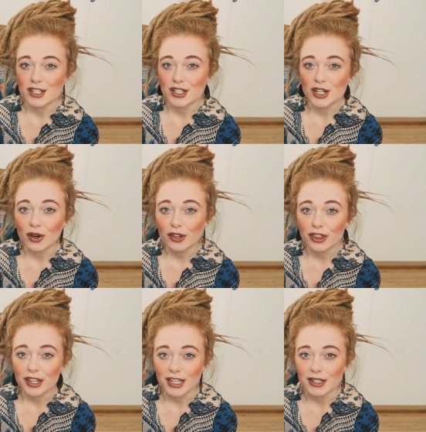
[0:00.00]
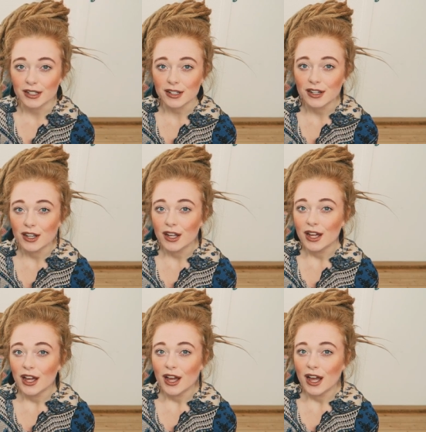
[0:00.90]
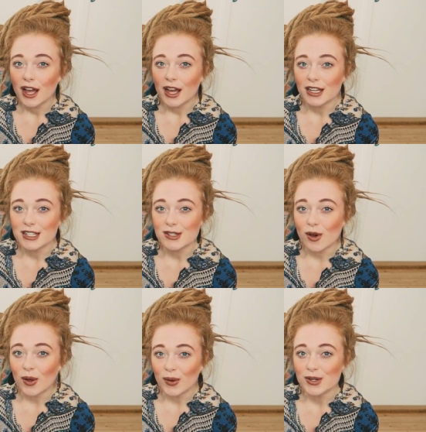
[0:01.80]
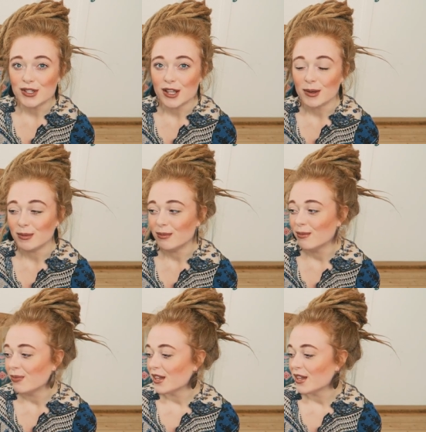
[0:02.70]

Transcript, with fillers: It's so thin. It's awesome.